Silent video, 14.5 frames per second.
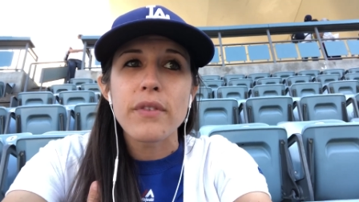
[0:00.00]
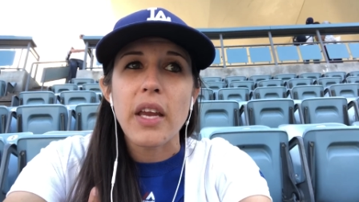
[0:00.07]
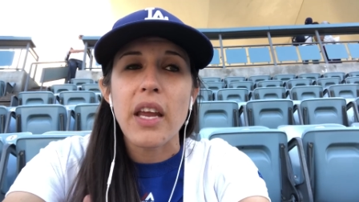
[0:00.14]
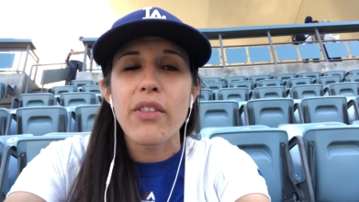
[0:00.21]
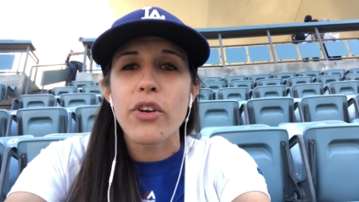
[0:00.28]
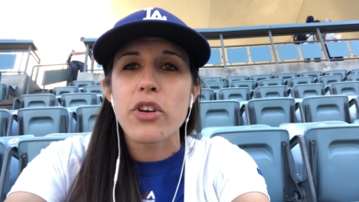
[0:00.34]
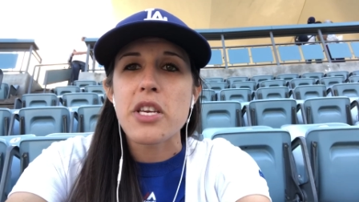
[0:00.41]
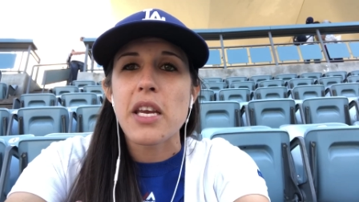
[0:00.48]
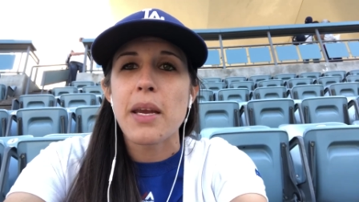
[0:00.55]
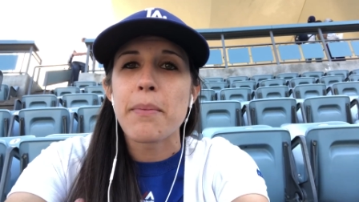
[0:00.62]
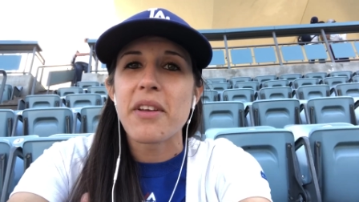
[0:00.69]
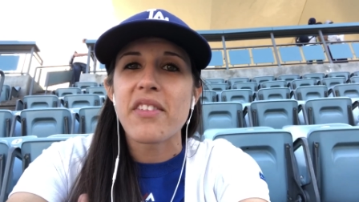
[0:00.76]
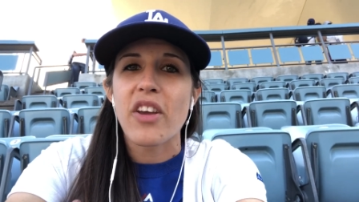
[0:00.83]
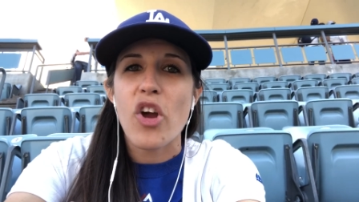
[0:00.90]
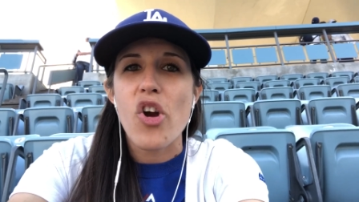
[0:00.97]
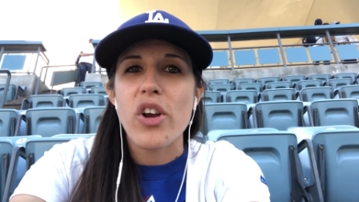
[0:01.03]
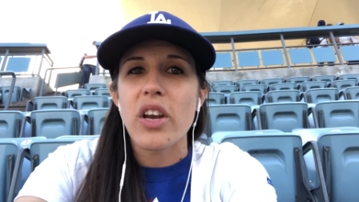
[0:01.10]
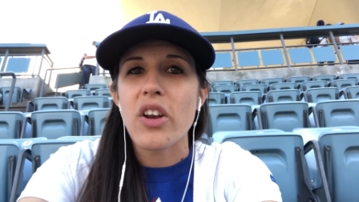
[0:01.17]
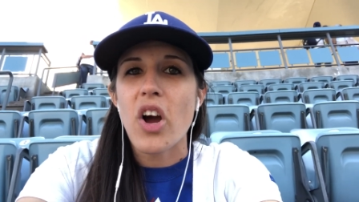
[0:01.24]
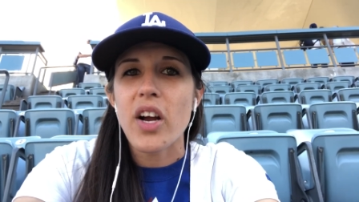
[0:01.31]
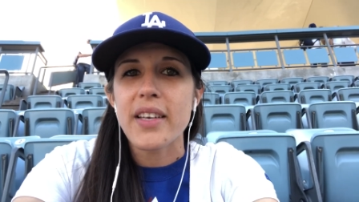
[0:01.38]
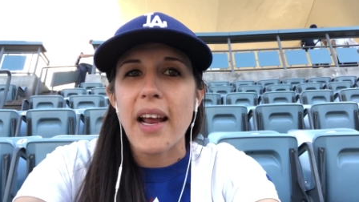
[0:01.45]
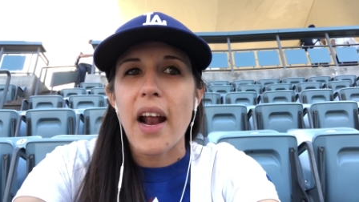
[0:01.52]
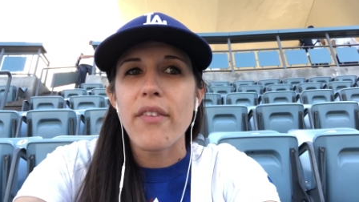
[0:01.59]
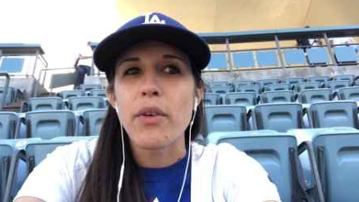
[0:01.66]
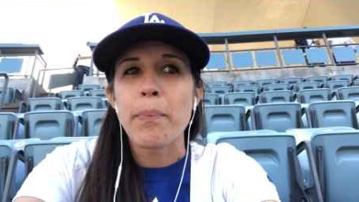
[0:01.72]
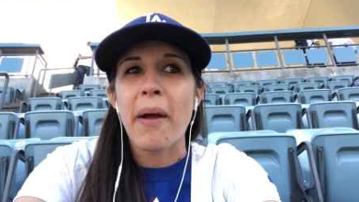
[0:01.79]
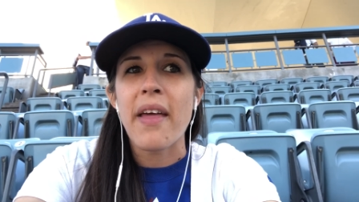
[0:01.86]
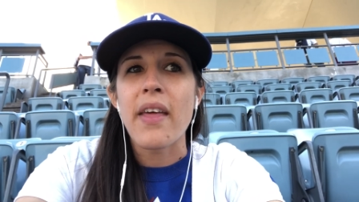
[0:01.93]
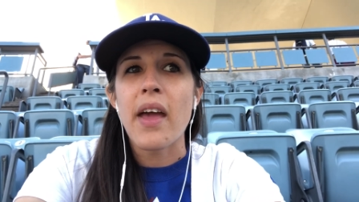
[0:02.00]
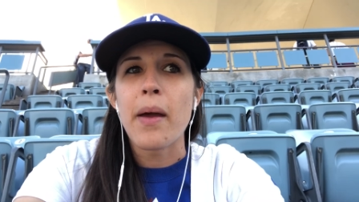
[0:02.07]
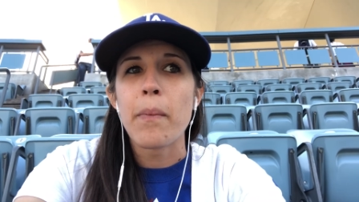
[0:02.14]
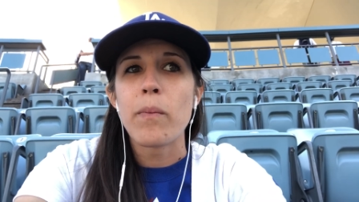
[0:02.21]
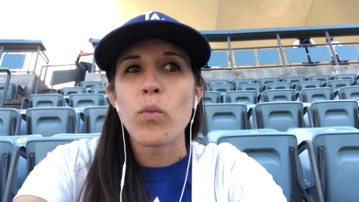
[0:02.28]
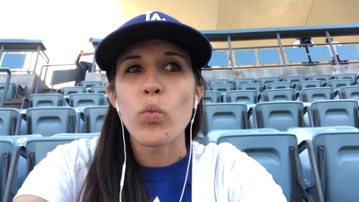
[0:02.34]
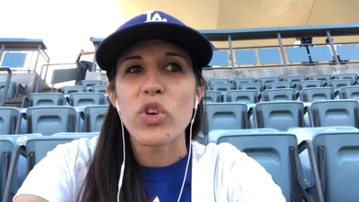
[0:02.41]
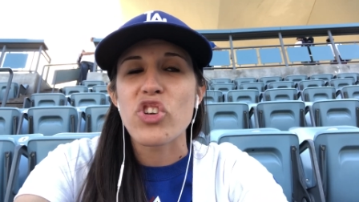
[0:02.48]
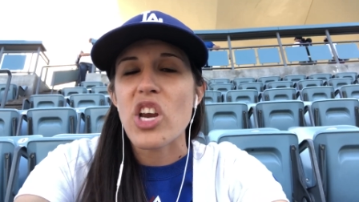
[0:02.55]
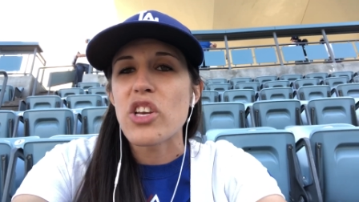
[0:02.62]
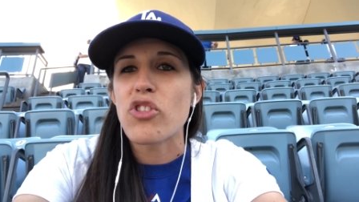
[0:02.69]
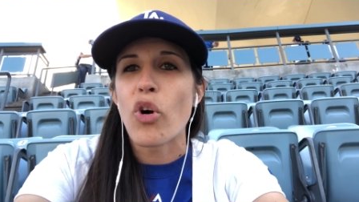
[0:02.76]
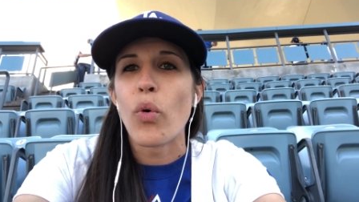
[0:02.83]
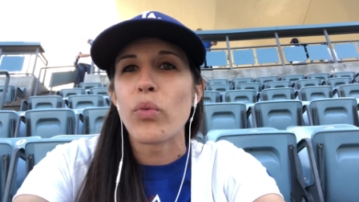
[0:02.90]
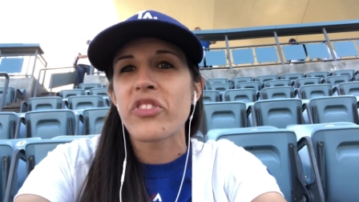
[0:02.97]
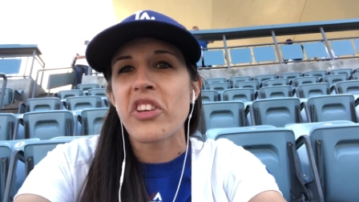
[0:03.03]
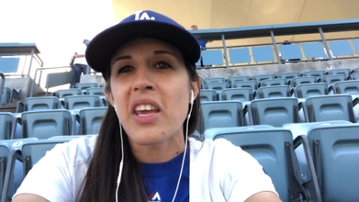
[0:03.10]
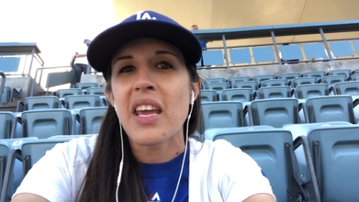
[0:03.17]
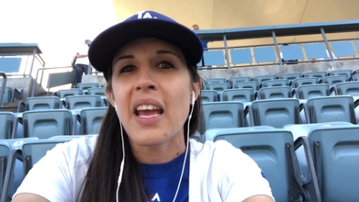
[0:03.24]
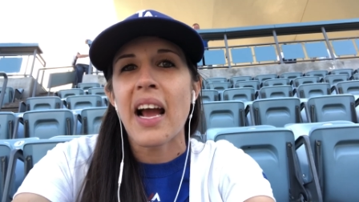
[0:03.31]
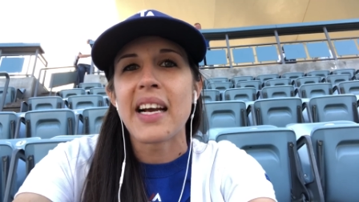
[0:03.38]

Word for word: either team isn't already knocked out of it by them, which I don't see.